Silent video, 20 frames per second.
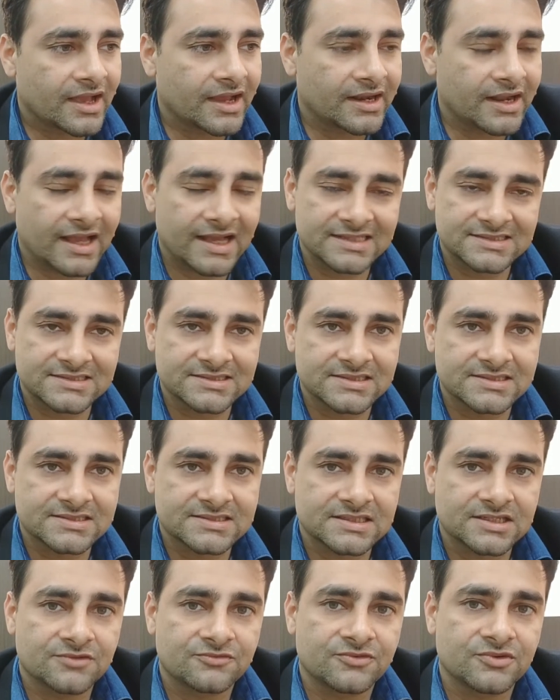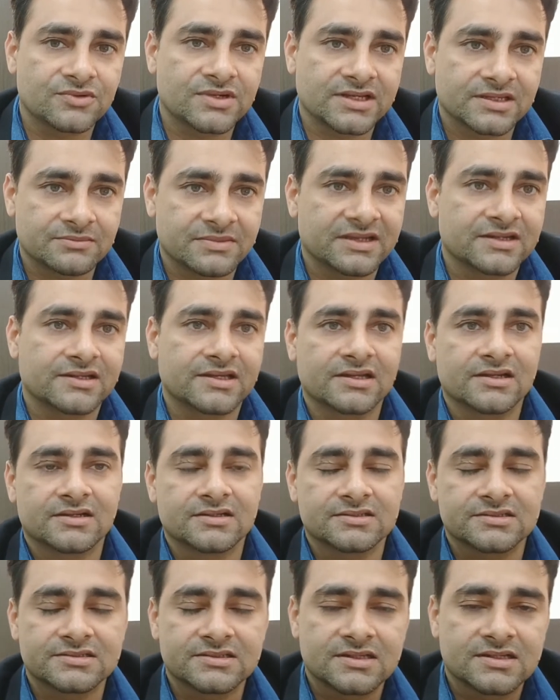And as such, if you take
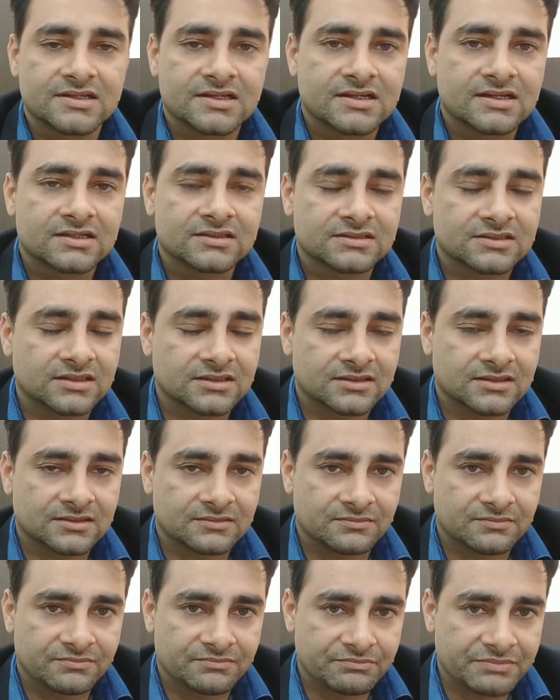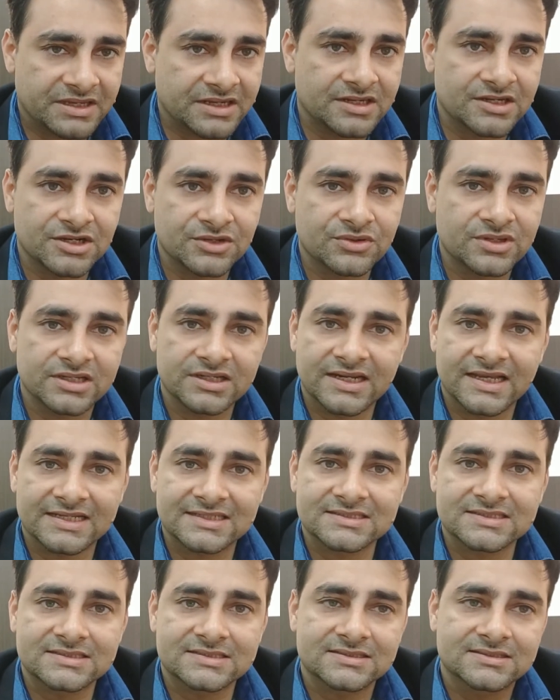painkillers, the pain during
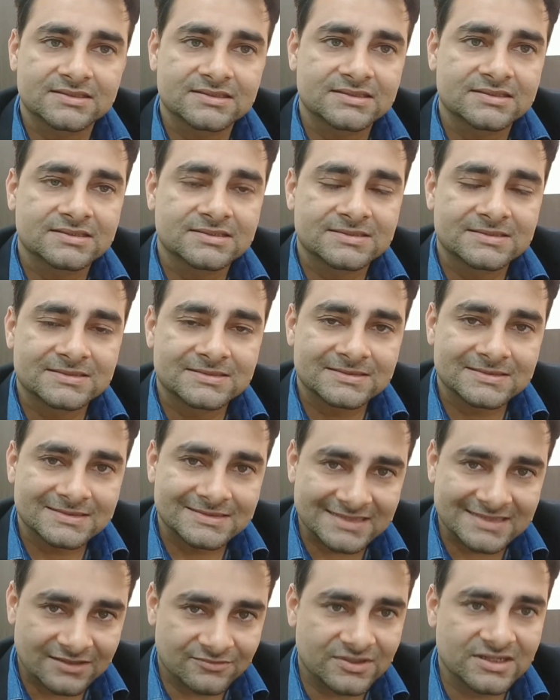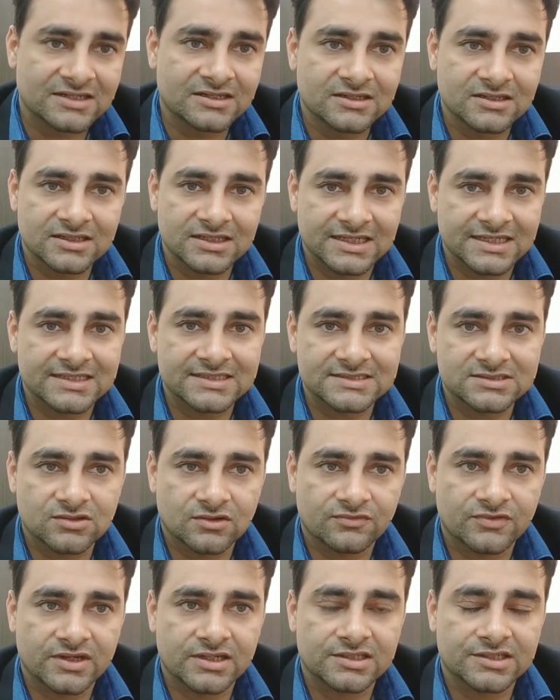next 7 days
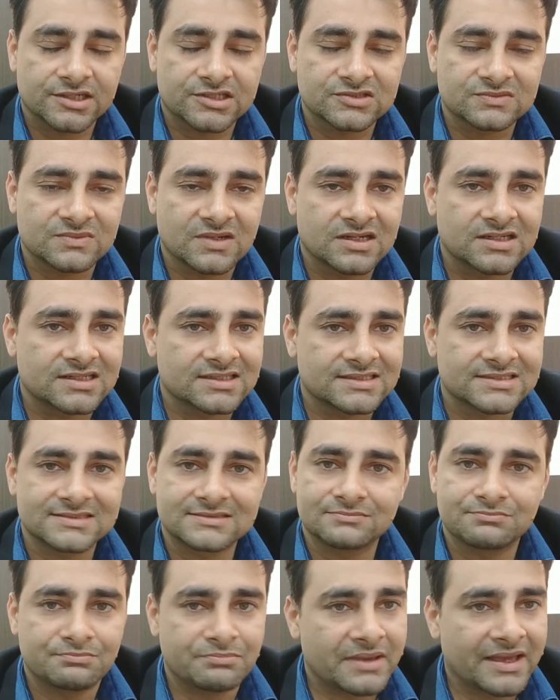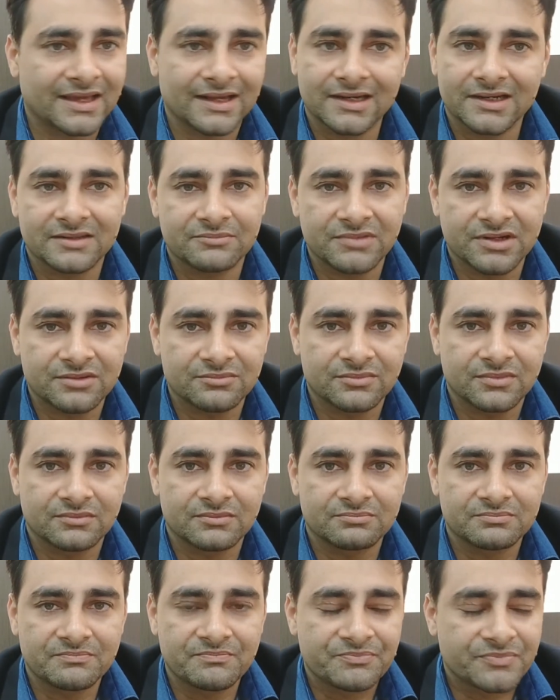of hair transplant is barely minimal.
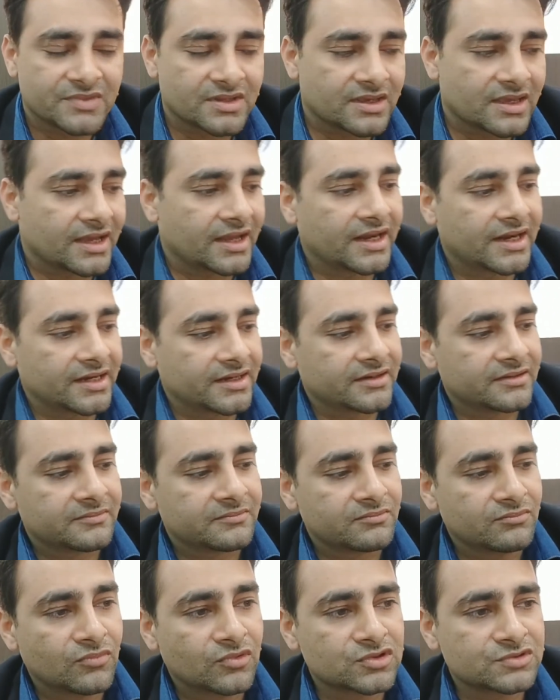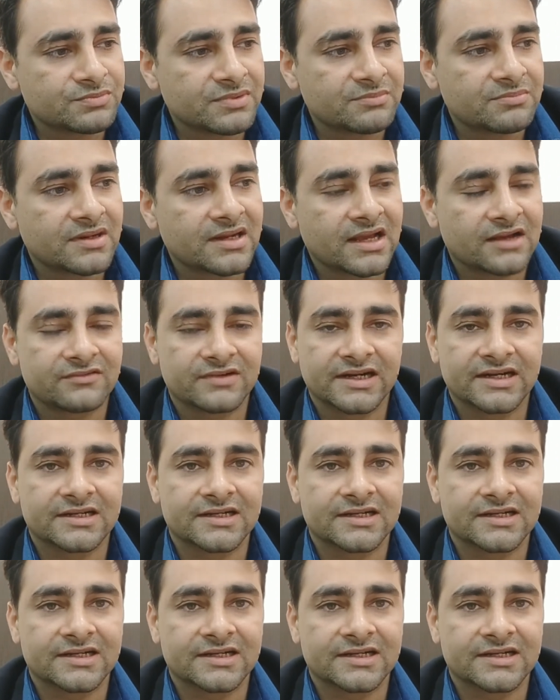And most people have